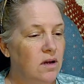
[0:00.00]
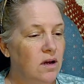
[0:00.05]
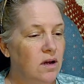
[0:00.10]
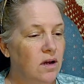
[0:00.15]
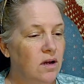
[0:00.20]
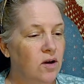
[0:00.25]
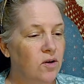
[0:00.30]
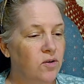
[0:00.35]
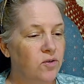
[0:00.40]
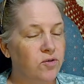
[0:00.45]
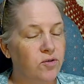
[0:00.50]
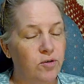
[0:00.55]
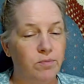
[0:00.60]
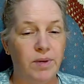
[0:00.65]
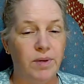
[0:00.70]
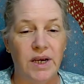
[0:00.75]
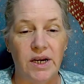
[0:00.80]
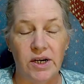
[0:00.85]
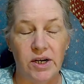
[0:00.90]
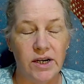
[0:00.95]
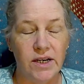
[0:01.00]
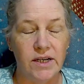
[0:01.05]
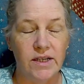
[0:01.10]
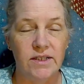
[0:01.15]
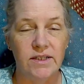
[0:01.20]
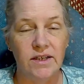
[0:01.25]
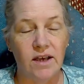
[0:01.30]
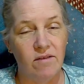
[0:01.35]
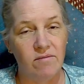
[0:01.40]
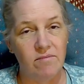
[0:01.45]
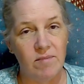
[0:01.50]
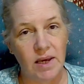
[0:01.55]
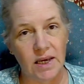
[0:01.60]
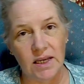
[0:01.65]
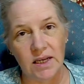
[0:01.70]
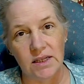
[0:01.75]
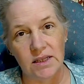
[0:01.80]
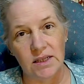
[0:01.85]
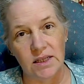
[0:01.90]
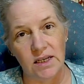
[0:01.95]
go through periods of
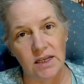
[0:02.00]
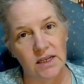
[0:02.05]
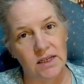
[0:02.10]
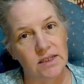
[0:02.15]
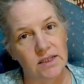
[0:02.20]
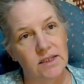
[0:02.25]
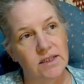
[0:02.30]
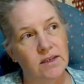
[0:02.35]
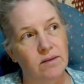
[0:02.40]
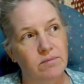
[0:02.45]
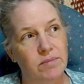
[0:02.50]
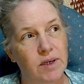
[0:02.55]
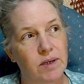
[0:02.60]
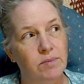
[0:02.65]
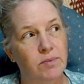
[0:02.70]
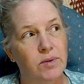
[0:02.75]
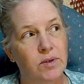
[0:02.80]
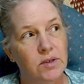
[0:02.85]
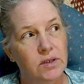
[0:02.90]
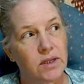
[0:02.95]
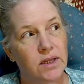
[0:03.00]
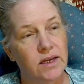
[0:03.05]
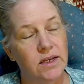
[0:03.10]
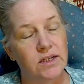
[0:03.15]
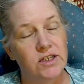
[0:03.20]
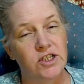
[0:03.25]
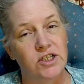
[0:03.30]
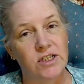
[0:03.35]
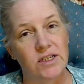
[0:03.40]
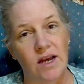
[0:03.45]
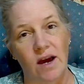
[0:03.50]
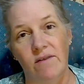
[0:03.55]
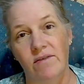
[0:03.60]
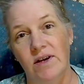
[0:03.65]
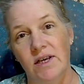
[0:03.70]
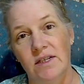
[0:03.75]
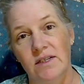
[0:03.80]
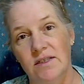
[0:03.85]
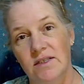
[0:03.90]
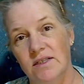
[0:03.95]
making things. Some people like just have a
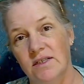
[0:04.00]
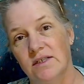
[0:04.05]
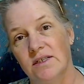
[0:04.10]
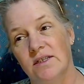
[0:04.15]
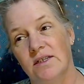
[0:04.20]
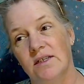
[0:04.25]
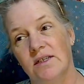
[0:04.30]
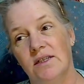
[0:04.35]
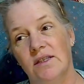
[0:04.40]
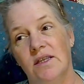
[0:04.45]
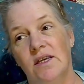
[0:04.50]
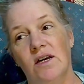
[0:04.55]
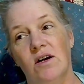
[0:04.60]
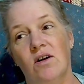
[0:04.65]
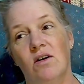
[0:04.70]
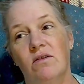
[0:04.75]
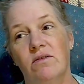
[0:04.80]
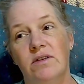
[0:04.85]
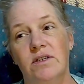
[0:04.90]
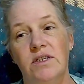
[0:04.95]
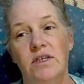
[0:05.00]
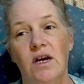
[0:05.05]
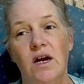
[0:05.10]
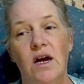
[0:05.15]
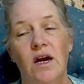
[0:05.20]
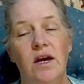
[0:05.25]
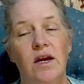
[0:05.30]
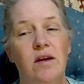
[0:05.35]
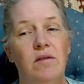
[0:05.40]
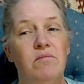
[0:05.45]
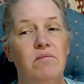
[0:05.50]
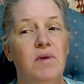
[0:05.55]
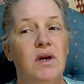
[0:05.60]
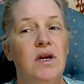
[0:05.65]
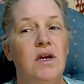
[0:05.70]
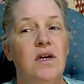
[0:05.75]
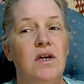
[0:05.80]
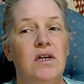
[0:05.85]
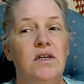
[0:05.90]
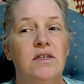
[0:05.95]
consistent thing all the time.
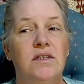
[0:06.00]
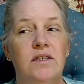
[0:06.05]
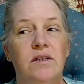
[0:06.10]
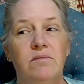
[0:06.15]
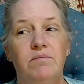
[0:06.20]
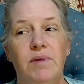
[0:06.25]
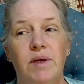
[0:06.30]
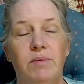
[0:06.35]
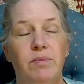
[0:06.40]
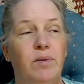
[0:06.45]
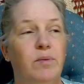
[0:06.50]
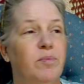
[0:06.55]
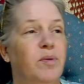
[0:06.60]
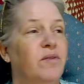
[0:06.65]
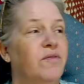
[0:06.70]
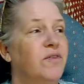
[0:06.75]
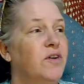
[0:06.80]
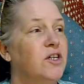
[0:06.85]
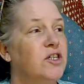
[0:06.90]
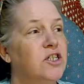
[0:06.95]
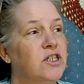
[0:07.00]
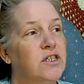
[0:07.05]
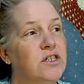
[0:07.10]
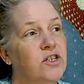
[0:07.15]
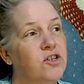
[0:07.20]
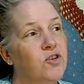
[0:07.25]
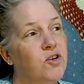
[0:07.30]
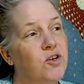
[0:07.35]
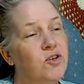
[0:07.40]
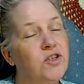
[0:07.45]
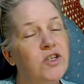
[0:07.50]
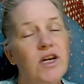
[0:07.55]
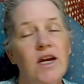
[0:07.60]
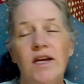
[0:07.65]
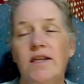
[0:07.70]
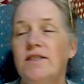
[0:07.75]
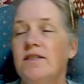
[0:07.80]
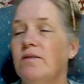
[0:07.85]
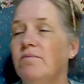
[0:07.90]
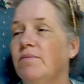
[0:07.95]
Some people prefer just to
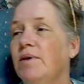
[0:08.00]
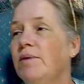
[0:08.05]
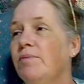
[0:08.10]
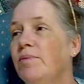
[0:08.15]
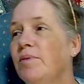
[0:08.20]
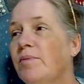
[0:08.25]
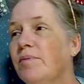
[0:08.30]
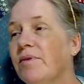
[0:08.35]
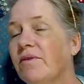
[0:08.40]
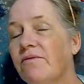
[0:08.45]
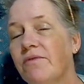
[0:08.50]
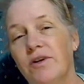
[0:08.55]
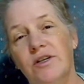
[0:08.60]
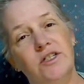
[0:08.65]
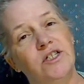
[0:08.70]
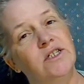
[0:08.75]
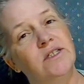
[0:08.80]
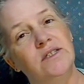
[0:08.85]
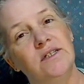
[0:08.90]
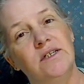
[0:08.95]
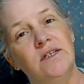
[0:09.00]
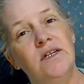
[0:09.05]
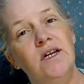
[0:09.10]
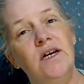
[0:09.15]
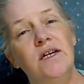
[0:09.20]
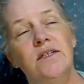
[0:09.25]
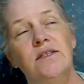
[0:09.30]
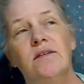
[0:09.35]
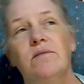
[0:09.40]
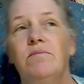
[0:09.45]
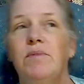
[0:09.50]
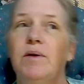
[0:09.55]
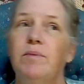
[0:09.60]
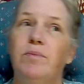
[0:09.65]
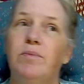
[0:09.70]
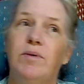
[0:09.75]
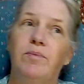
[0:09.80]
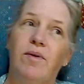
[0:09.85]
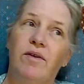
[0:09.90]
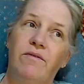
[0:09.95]
crochet. Some people prefer just to knit. Some
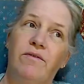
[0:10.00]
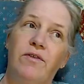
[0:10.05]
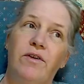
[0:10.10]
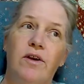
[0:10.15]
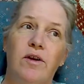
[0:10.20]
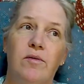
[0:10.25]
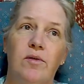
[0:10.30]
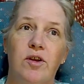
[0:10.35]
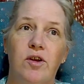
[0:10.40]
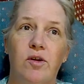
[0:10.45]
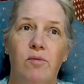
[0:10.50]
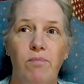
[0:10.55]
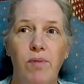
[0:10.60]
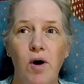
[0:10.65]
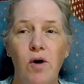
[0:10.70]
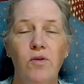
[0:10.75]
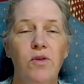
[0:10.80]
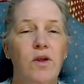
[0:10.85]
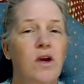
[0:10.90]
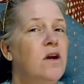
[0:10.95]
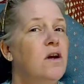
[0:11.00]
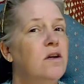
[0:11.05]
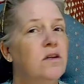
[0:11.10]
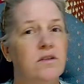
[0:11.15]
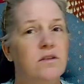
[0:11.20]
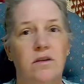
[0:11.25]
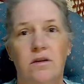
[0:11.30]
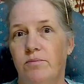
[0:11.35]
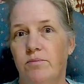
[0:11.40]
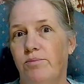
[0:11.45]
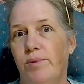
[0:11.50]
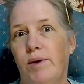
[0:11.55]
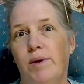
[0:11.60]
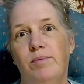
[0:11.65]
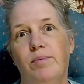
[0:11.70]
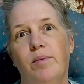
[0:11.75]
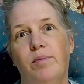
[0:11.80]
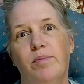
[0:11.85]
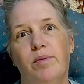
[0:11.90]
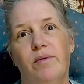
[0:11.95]
people prefer to do both. Some
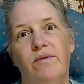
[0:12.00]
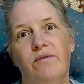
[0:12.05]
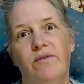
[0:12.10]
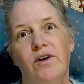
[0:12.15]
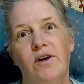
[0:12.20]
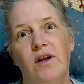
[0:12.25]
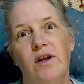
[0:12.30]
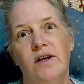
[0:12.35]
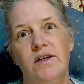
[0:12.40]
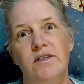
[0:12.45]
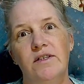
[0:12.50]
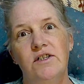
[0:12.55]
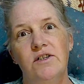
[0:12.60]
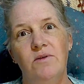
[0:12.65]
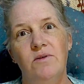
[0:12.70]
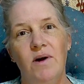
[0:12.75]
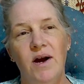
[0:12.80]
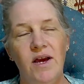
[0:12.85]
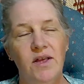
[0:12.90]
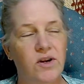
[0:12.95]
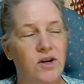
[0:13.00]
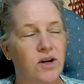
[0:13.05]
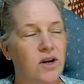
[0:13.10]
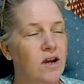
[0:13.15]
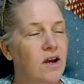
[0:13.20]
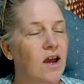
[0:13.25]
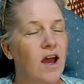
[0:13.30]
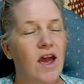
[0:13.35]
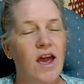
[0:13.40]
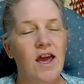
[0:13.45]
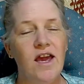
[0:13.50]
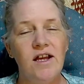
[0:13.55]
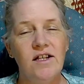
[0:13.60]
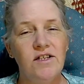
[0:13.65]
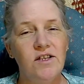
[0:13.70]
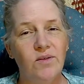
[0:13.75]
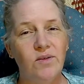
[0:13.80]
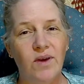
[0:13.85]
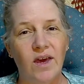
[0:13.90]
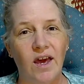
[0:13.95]
people prefer not to do either. It's
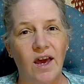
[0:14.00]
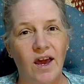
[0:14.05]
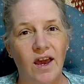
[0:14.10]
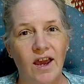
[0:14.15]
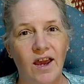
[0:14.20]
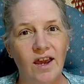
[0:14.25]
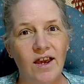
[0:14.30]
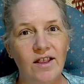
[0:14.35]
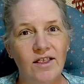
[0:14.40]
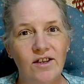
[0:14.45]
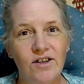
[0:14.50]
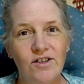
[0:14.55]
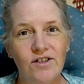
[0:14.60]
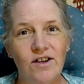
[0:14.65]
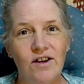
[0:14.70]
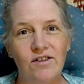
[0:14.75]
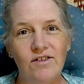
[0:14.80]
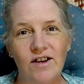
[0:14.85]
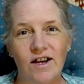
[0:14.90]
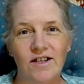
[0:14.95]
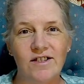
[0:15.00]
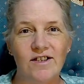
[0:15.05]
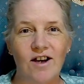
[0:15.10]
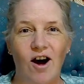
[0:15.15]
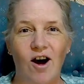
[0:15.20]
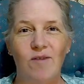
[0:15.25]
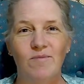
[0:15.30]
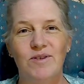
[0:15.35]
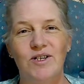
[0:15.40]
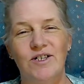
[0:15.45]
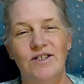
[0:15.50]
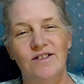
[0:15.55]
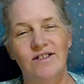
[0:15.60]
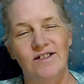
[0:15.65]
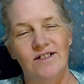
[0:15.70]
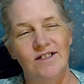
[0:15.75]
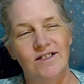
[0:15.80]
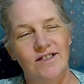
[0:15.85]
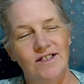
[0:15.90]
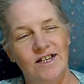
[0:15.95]
okay. There's all kinds of options
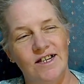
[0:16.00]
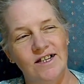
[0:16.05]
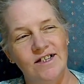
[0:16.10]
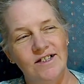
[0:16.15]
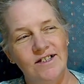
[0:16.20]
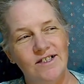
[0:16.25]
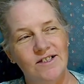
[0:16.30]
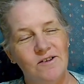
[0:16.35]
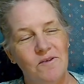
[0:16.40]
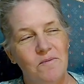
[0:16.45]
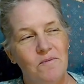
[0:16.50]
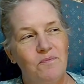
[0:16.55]
and things.